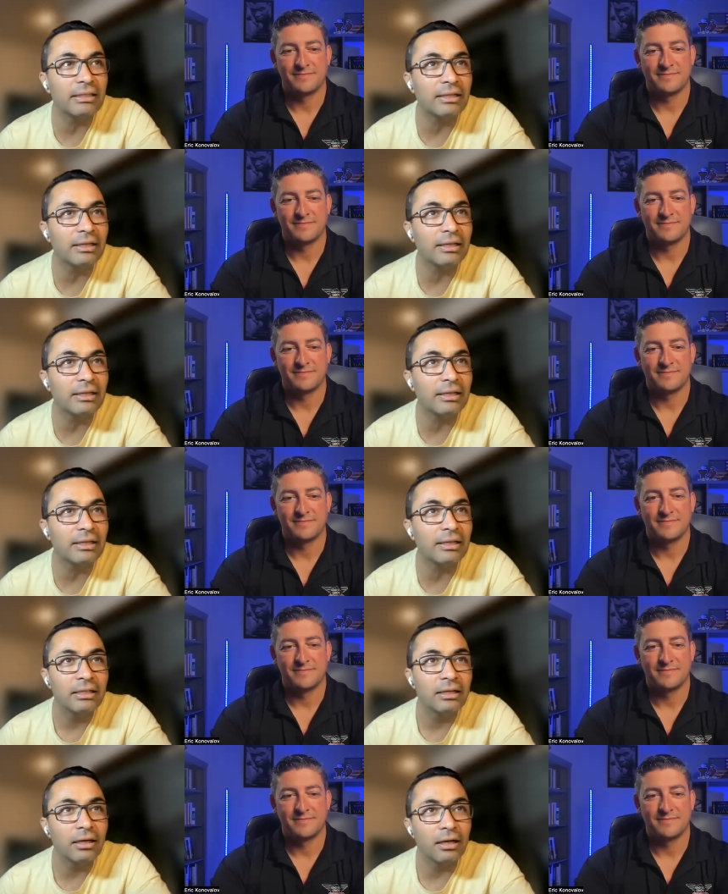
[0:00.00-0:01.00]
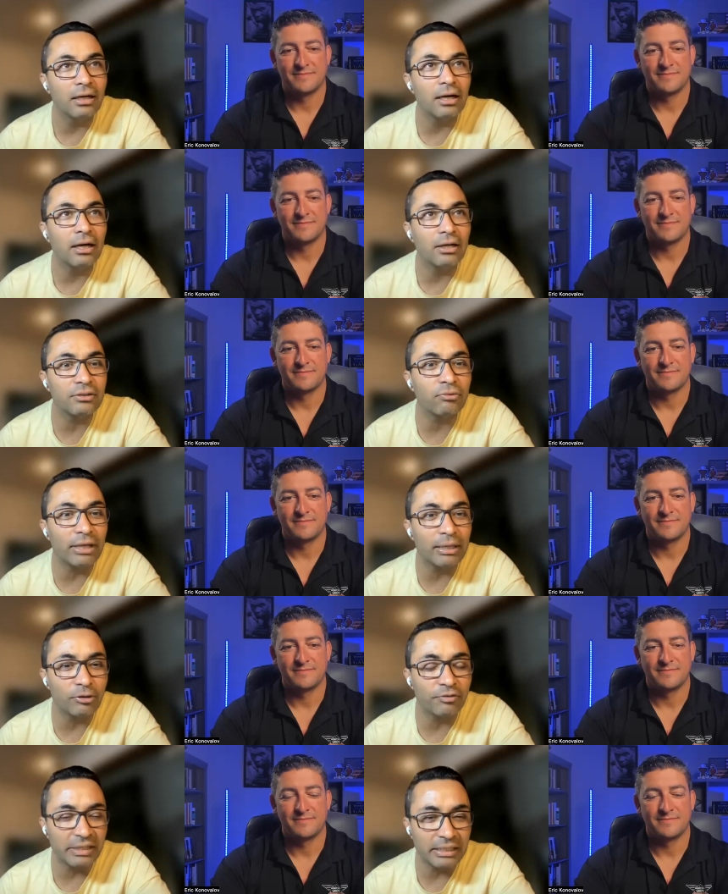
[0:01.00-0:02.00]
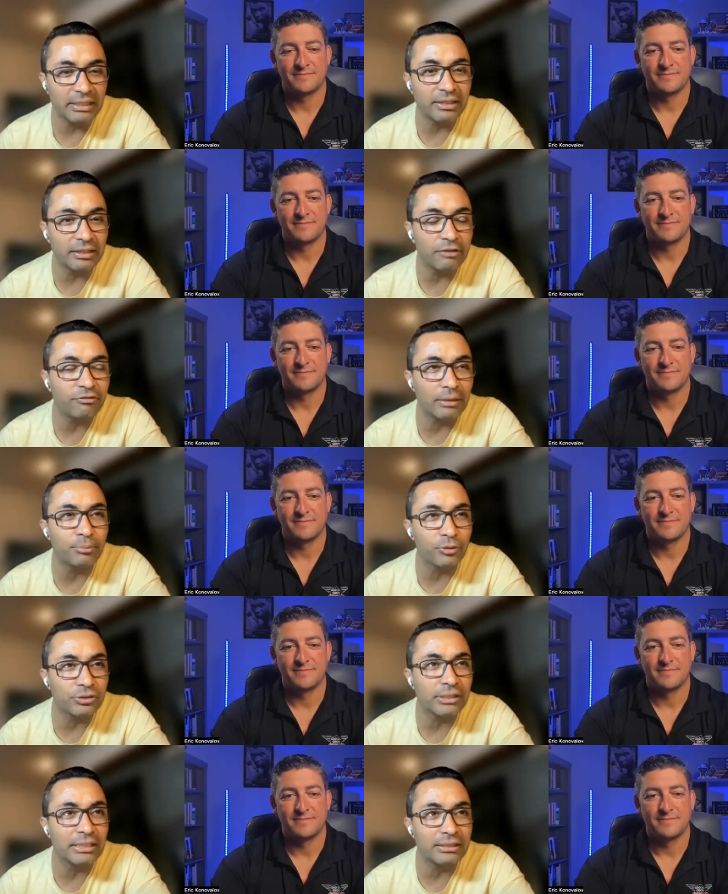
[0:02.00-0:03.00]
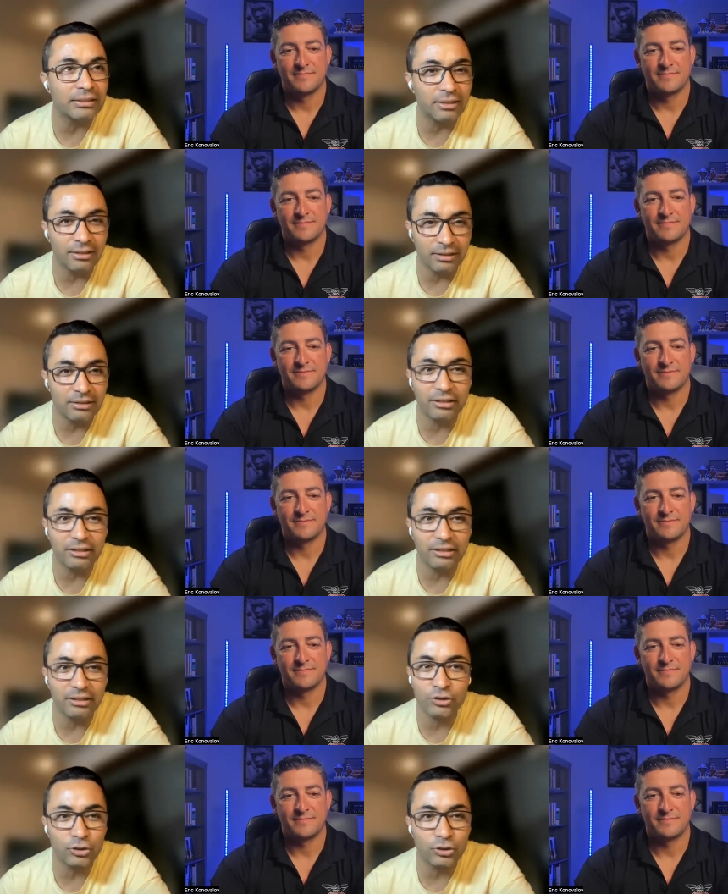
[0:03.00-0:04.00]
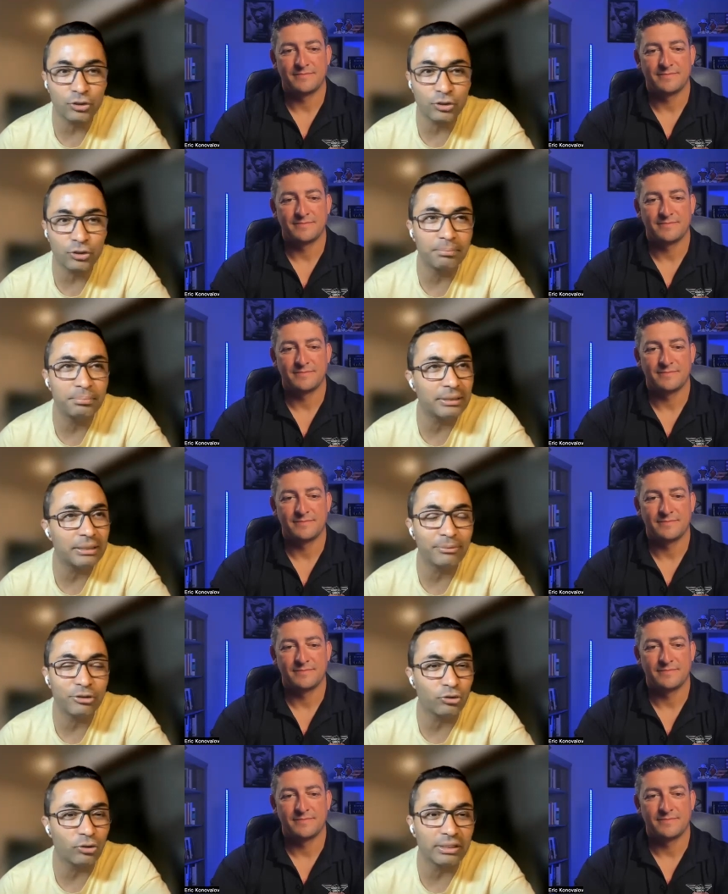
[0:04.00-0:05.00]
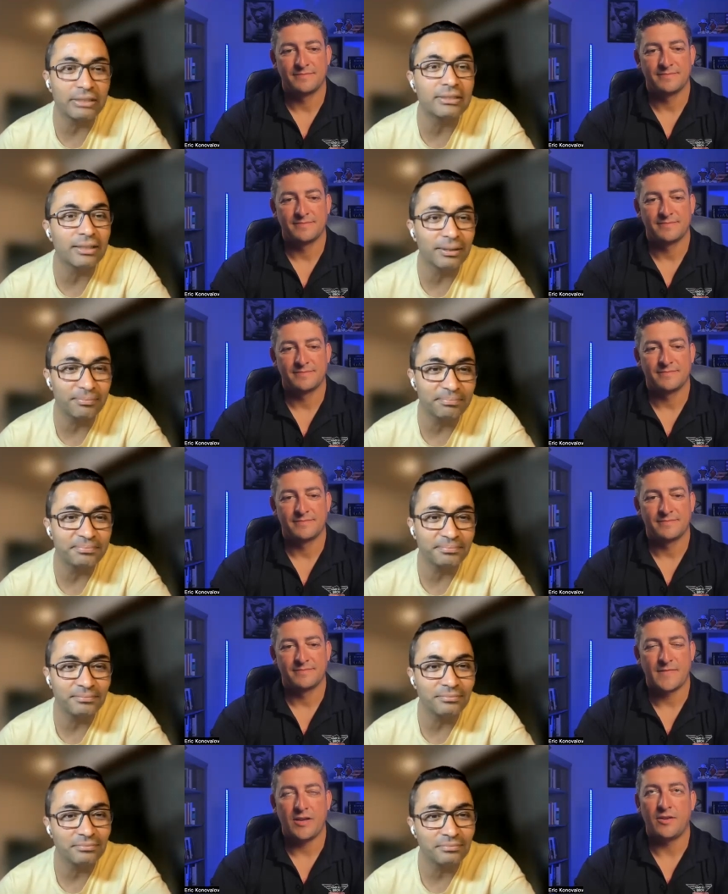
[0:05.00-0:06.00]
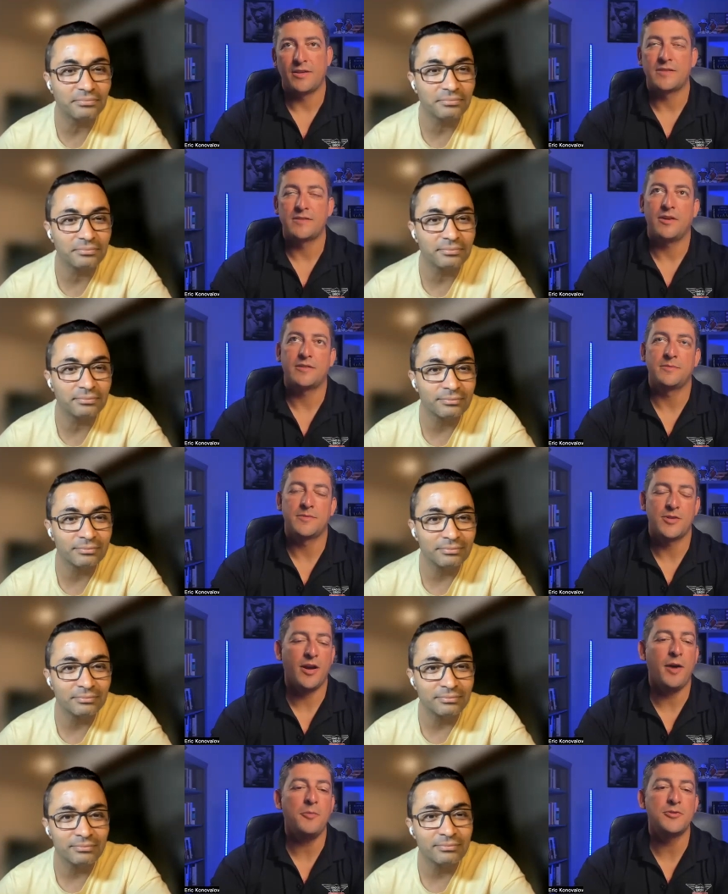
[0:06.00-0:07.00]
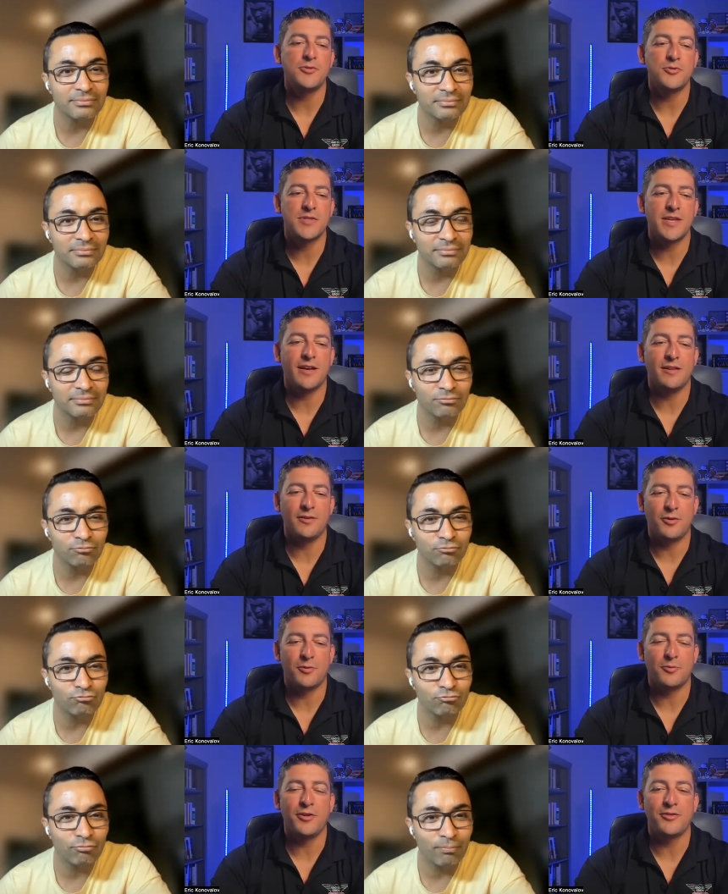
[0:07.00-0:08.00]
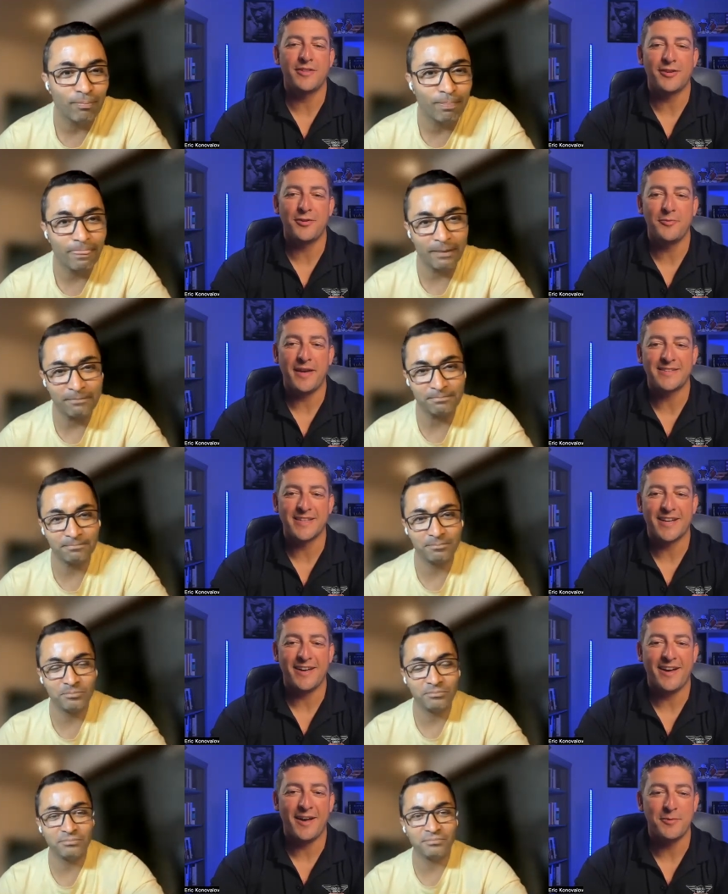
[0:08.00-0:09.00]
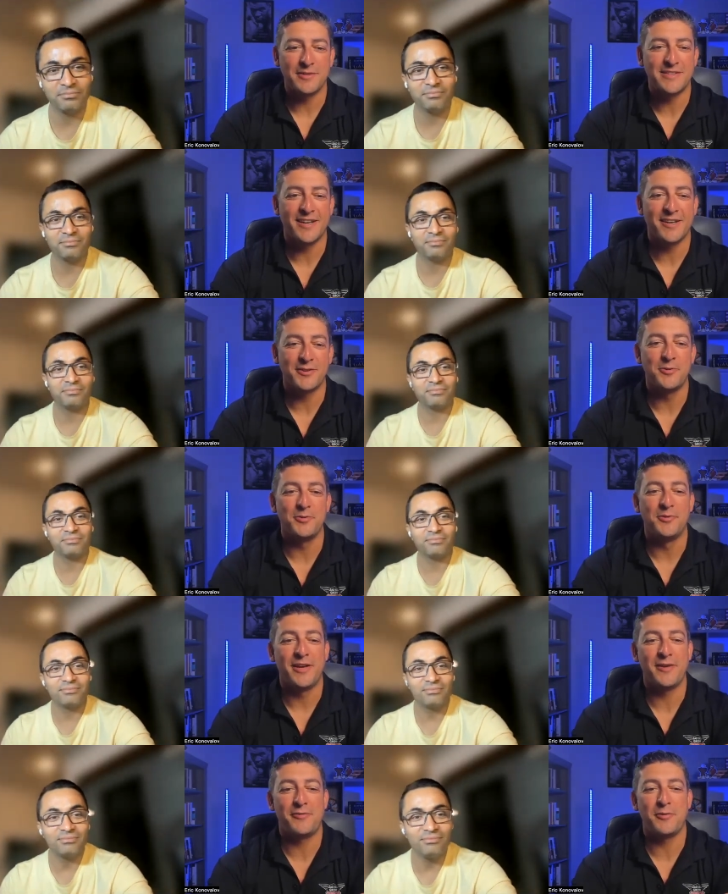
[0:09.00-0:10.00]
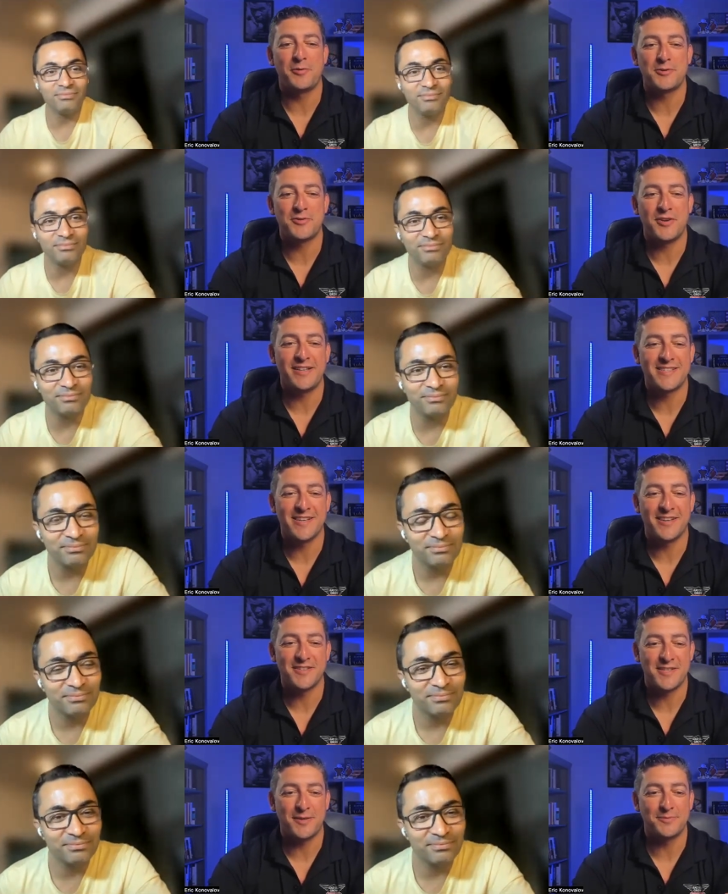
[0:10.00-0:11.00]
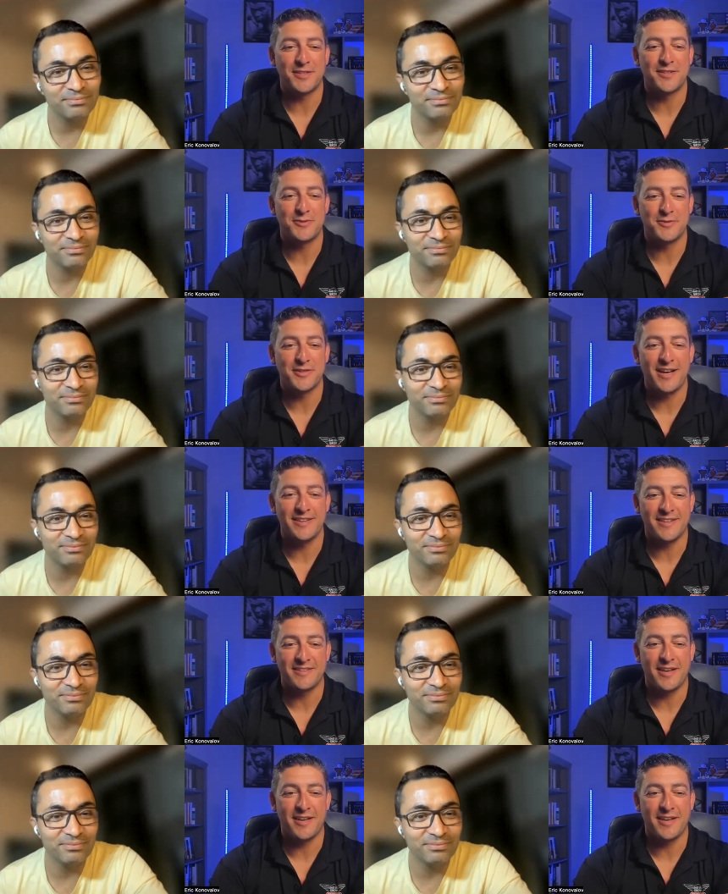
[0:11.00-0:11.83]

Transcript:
Speaker 1: that uh, our claim of 80, 85% does hold pretty much all the time.
Speaker 2: Oh, that's awesome. So, how would you sell, or what do you think Humantic AI would tell you if you were trying to sell something to a guy like